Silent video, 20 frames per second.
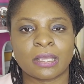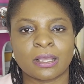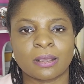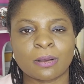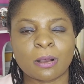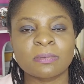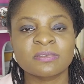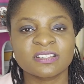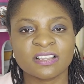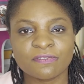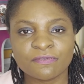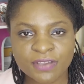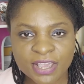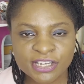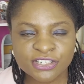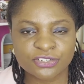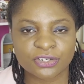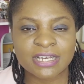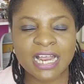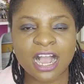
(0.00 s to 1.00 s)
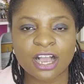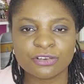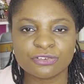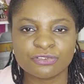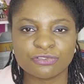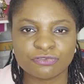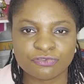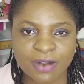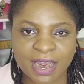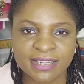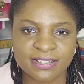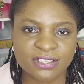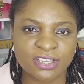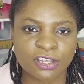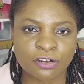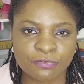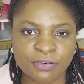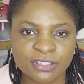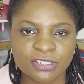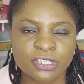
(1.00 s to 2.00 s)
observation, how you write a
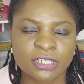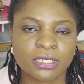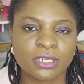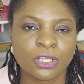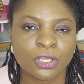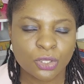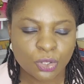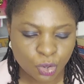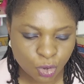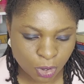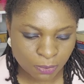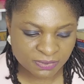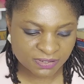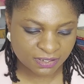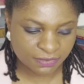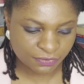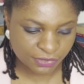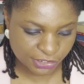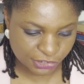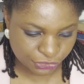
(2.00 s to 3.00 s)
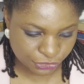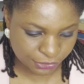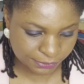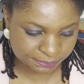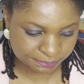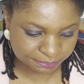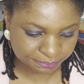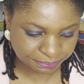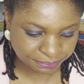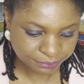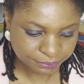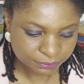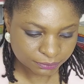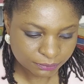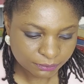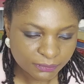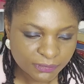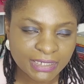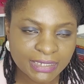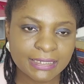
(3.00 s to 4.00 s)
written observation.
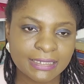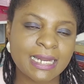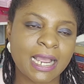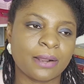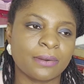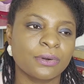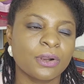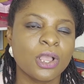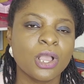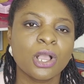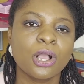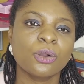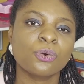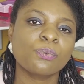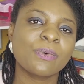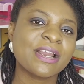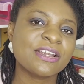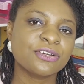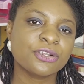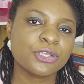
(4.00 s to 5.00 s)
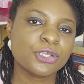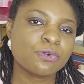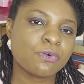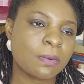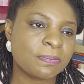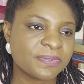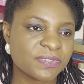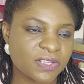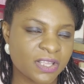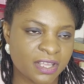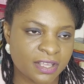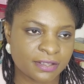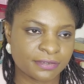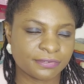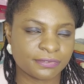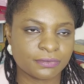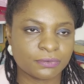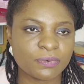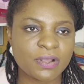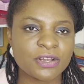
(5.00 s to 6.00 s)
Now, when do you observe?
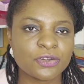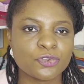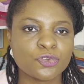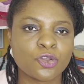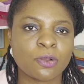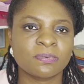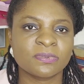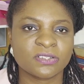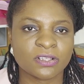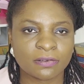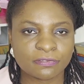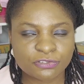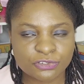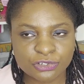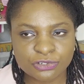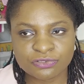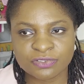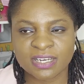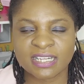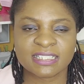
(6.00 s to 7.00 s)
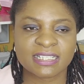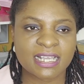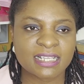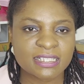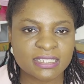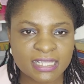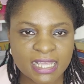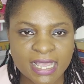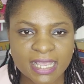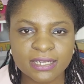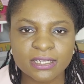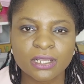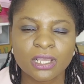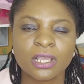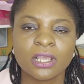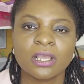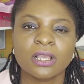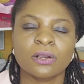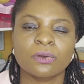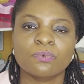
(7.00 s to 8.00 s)
When do you observe children? As I said,
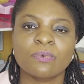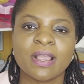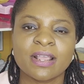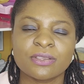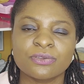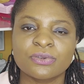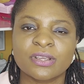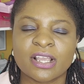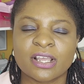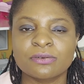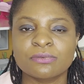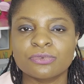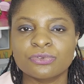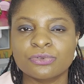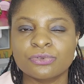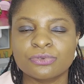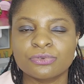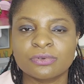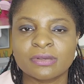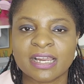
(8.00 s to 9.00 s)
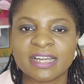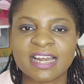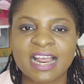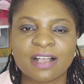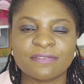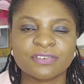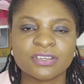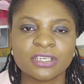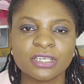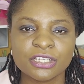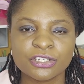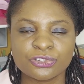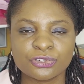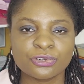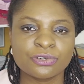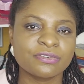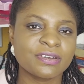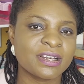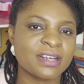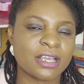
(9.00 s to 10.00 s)
when you can have key
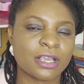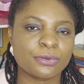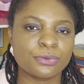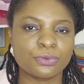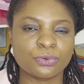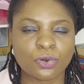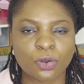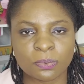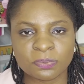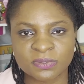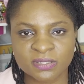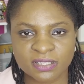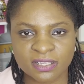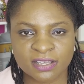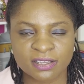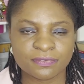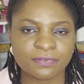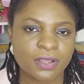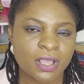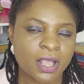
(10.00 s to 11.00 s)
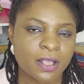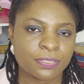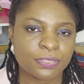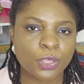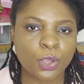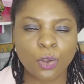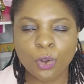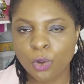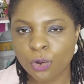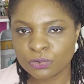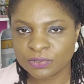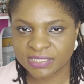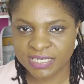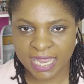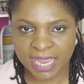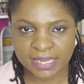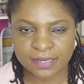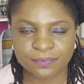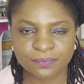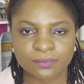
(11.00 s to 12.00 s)
children that you observe the whole
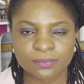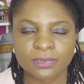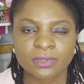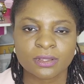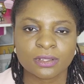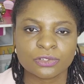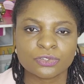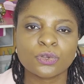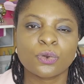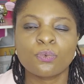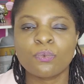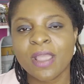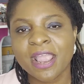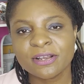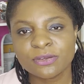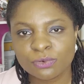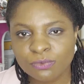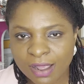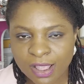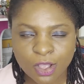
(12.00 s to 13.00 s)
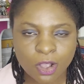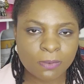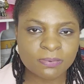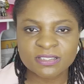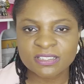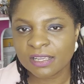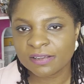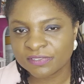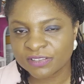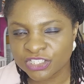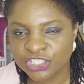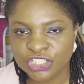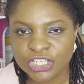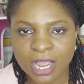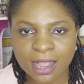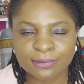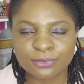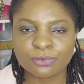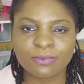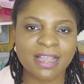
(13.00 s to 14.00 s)
day. So when do I observe this
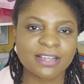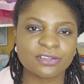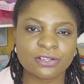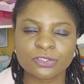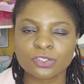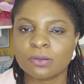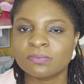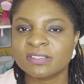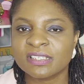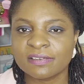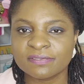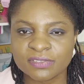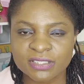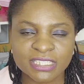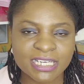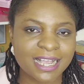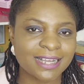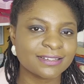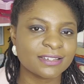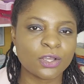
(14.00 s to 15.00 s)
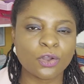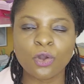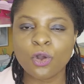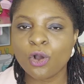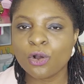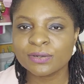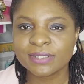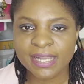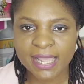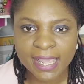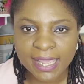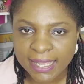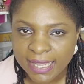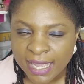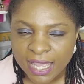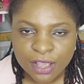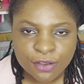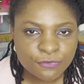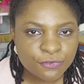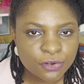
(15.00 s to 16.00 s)
child? Do I just observe the child the whole day,
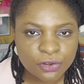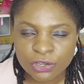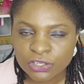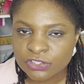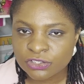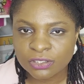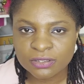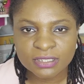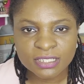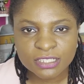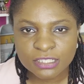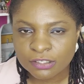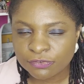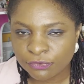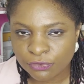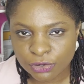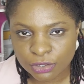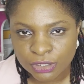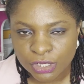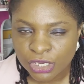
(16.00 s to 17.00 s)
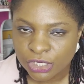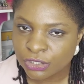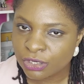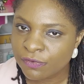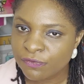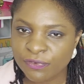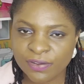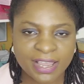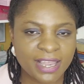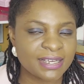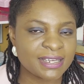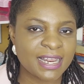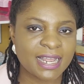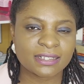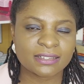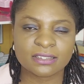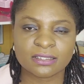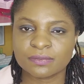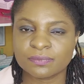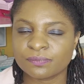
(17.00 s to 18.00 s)
focus on this 4? Don't forget
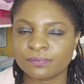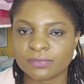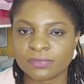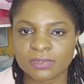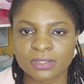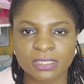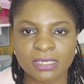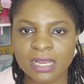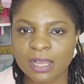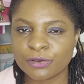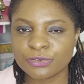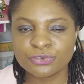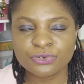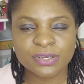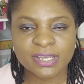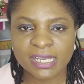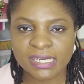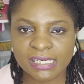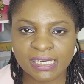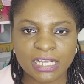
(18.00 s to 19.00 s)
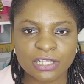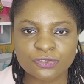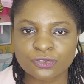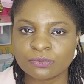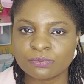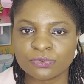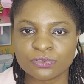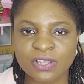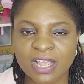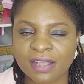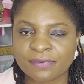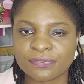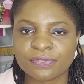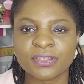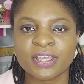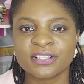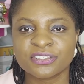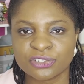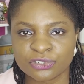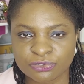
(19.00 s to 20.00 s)
that in our UK classrooms, you have
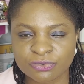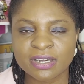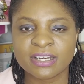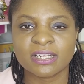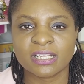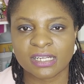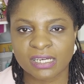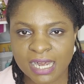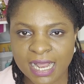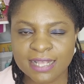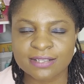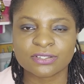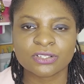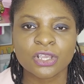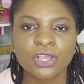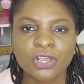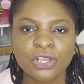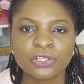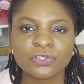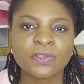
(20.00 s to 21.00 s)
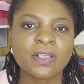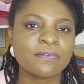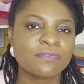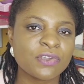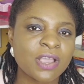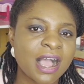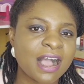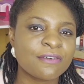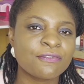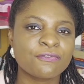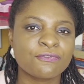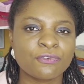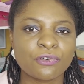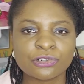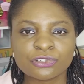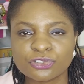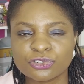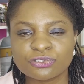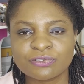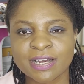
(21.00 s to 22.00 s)
30 children in the class. So if you have
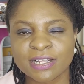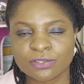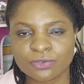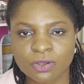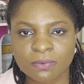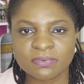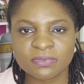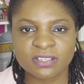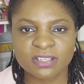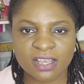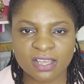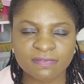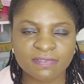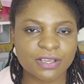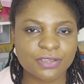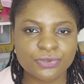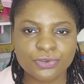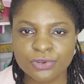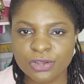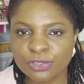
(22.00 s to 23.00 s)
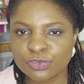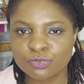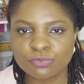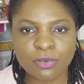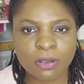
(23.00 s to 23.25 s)
4 children to observe, are you going to be